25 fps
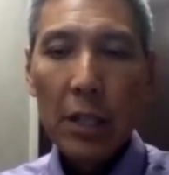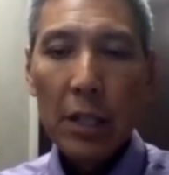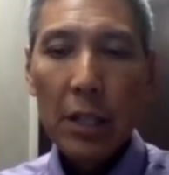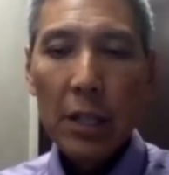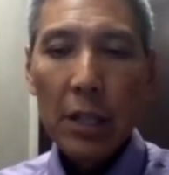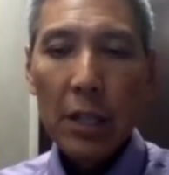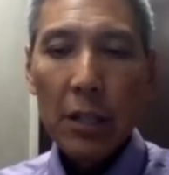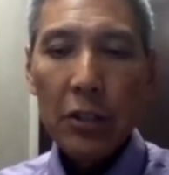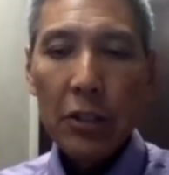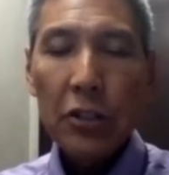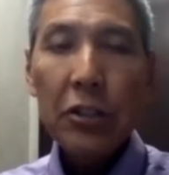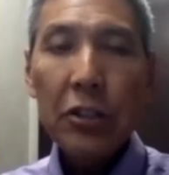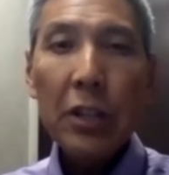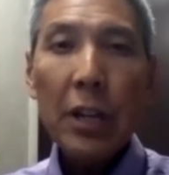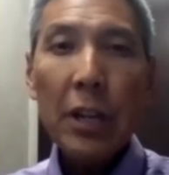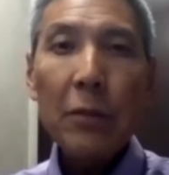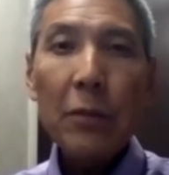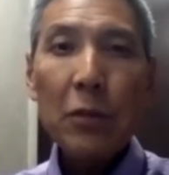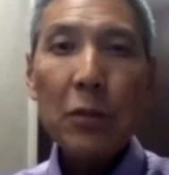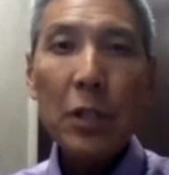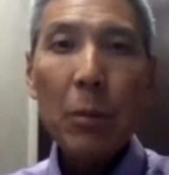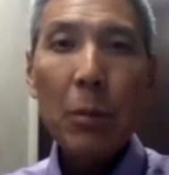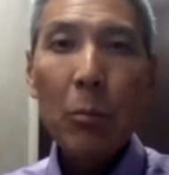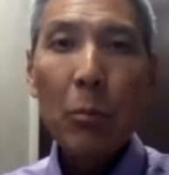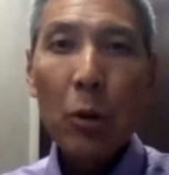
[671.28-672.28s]
you could have
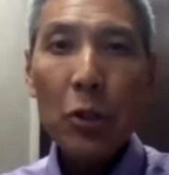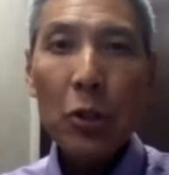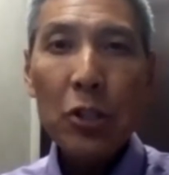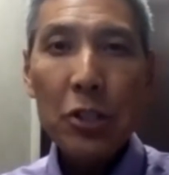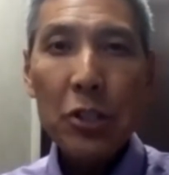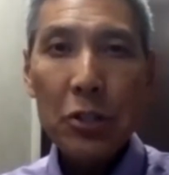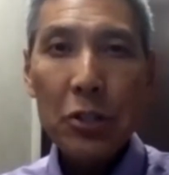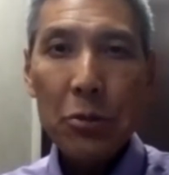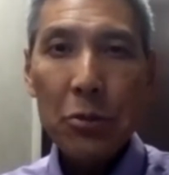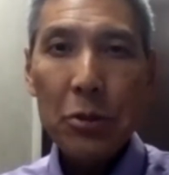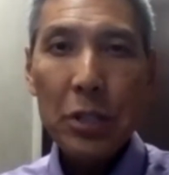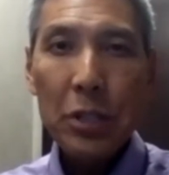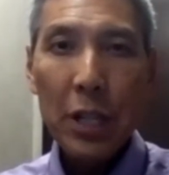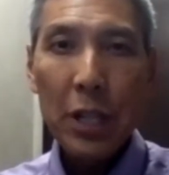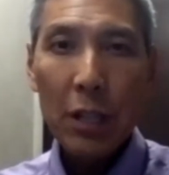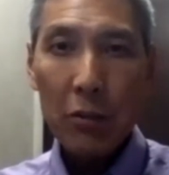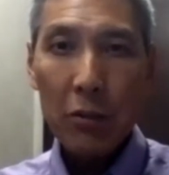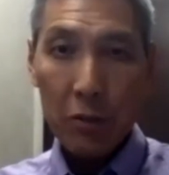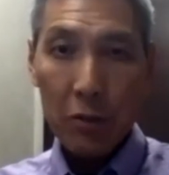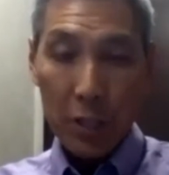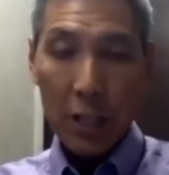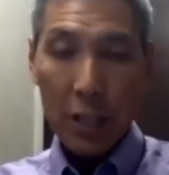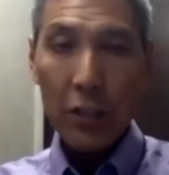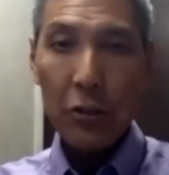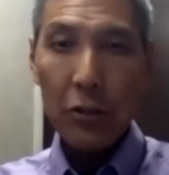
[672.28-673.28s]
some merchants or
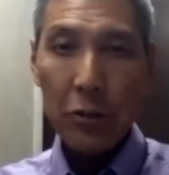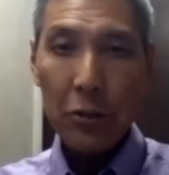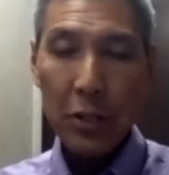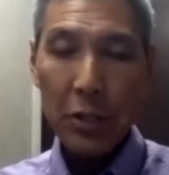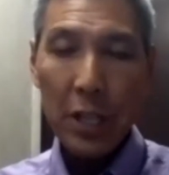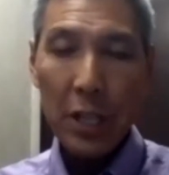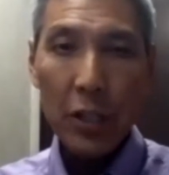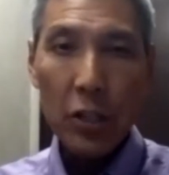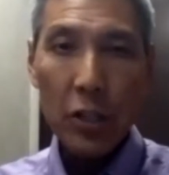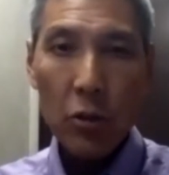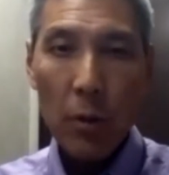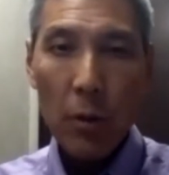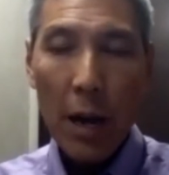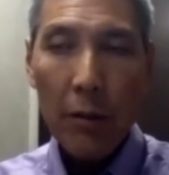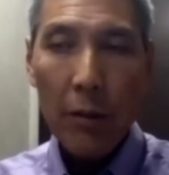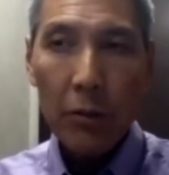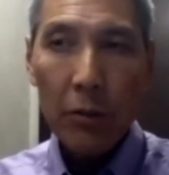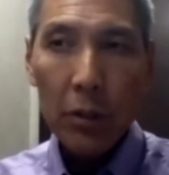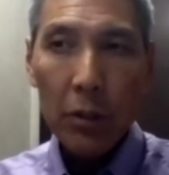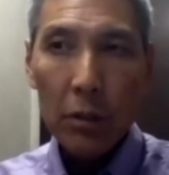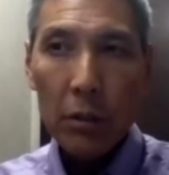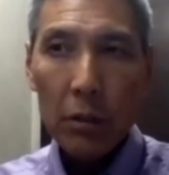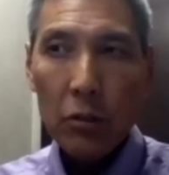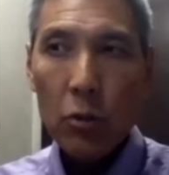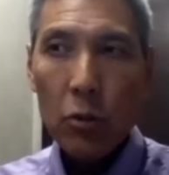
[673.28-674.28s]
sellers, like you're saying,
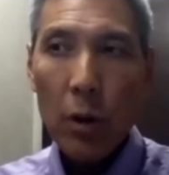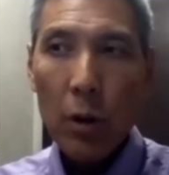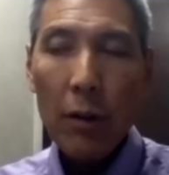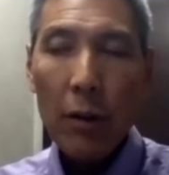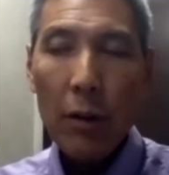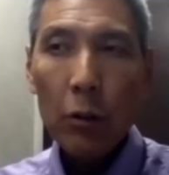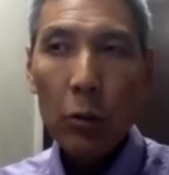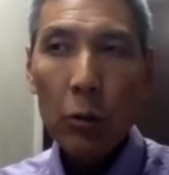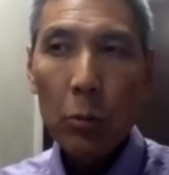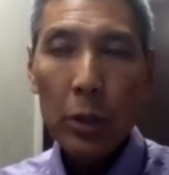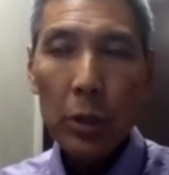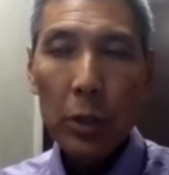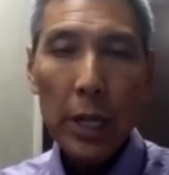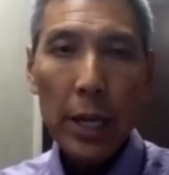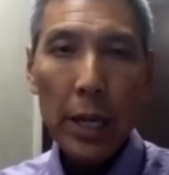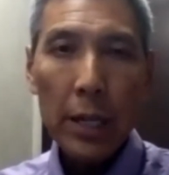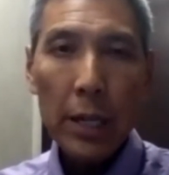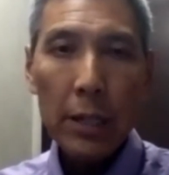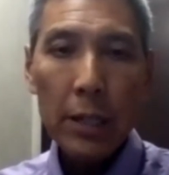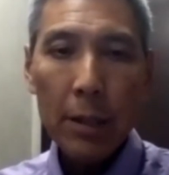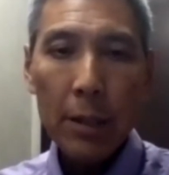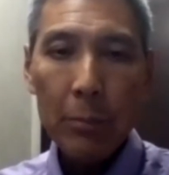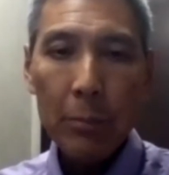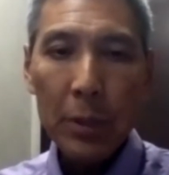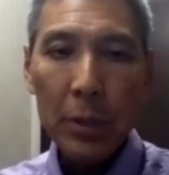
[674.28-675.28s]
travel related
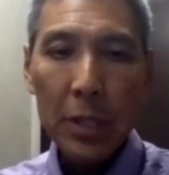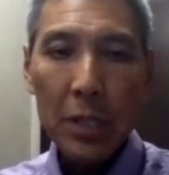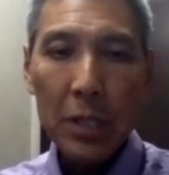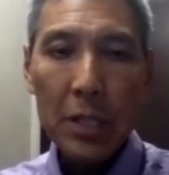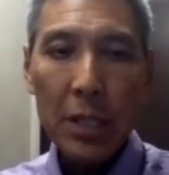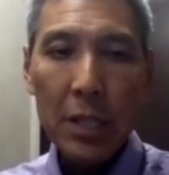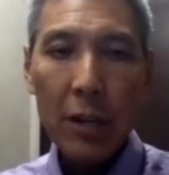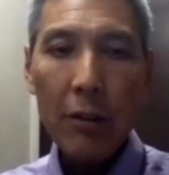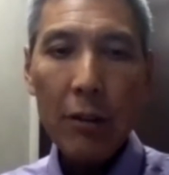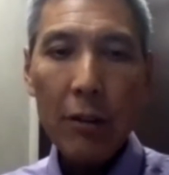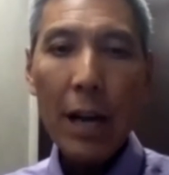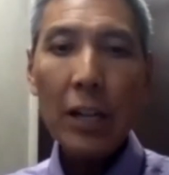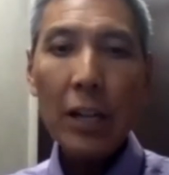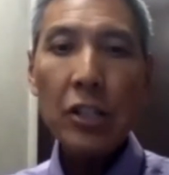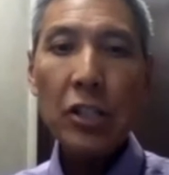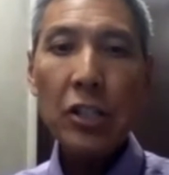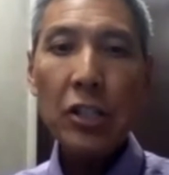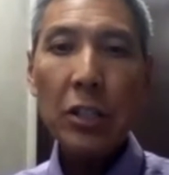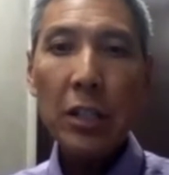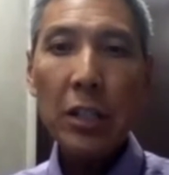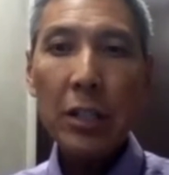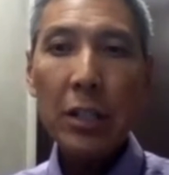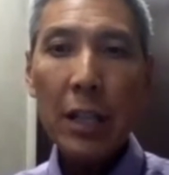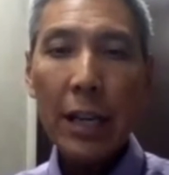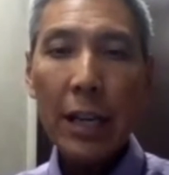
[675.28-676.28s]
companies that are
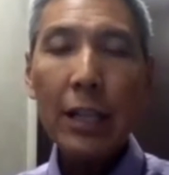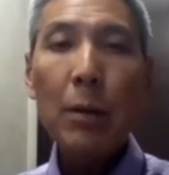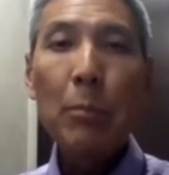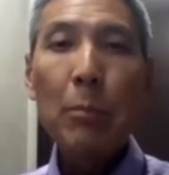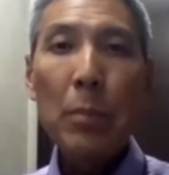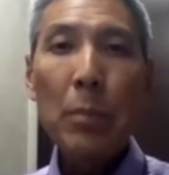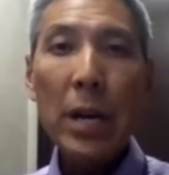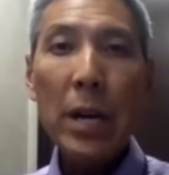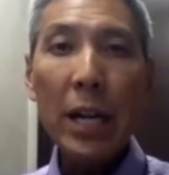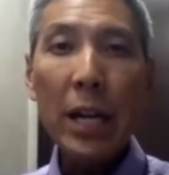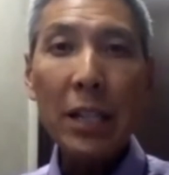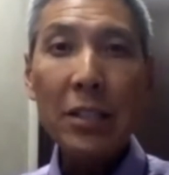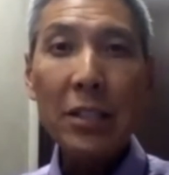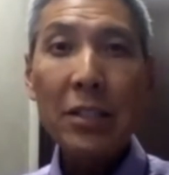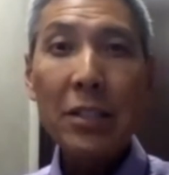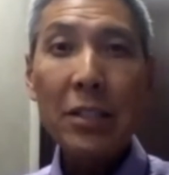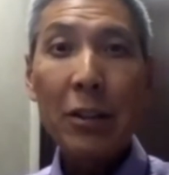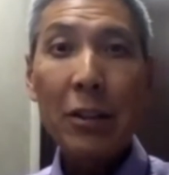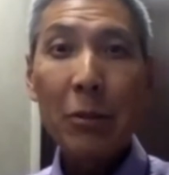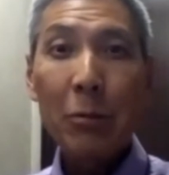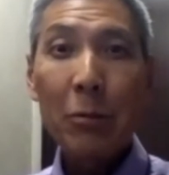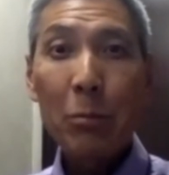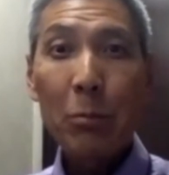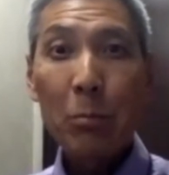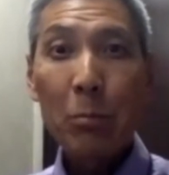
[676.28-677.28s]
actually like a mix.
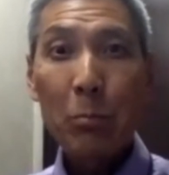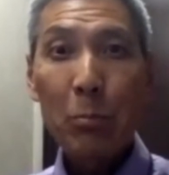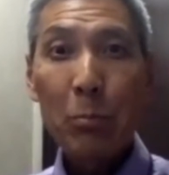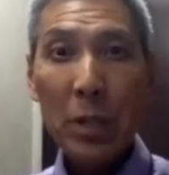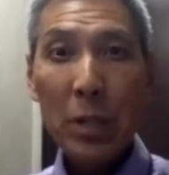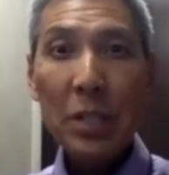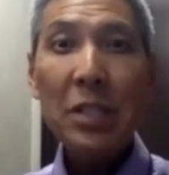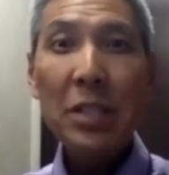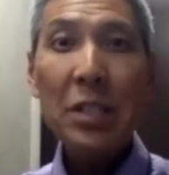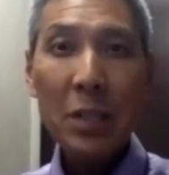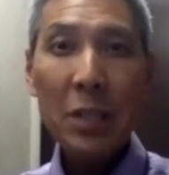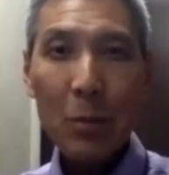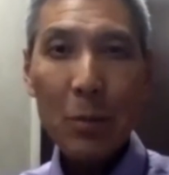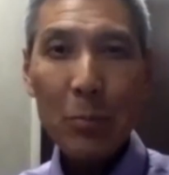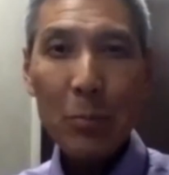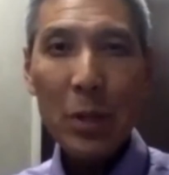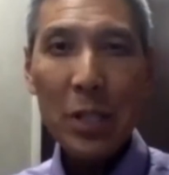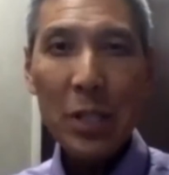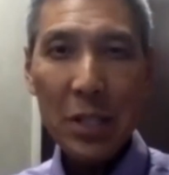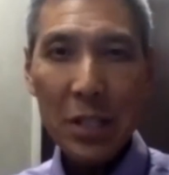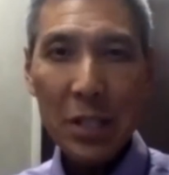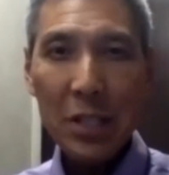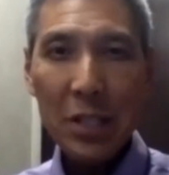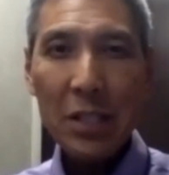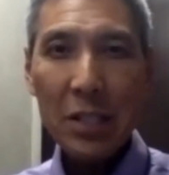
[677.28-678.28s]
They're business to
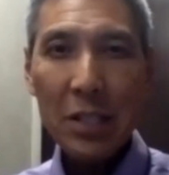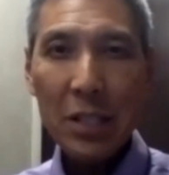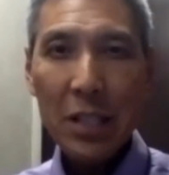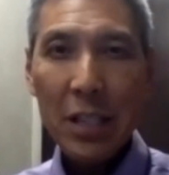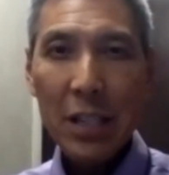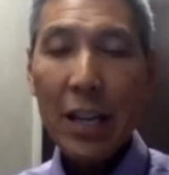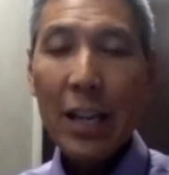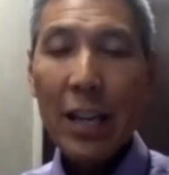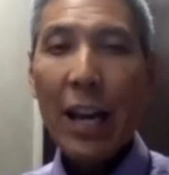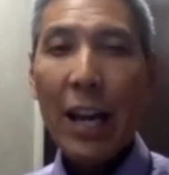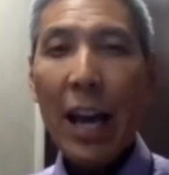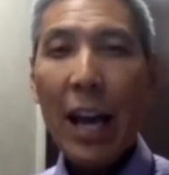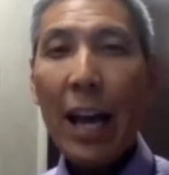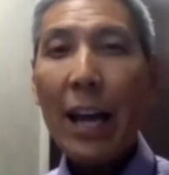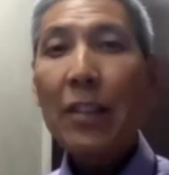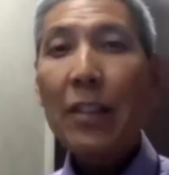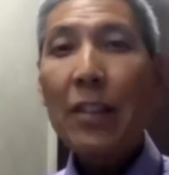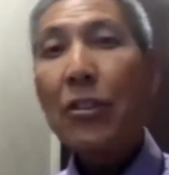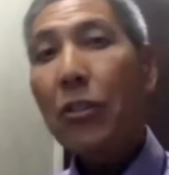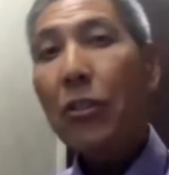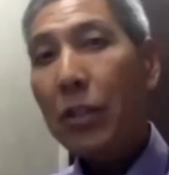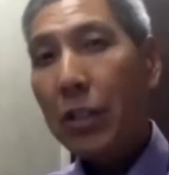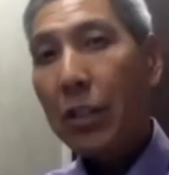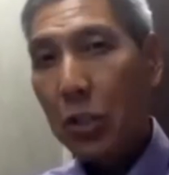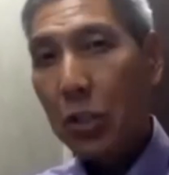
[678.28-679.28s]
business and
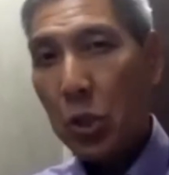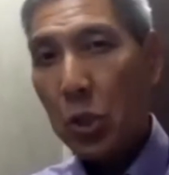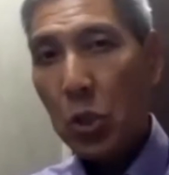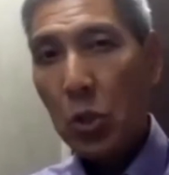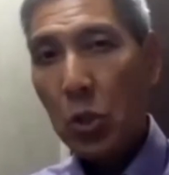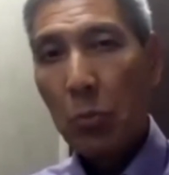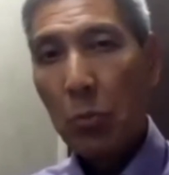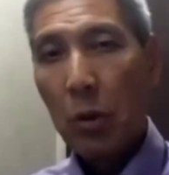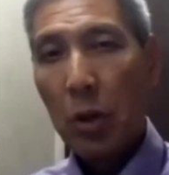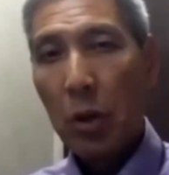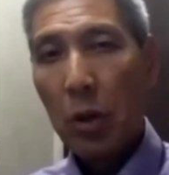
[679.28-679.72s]
they're consumer.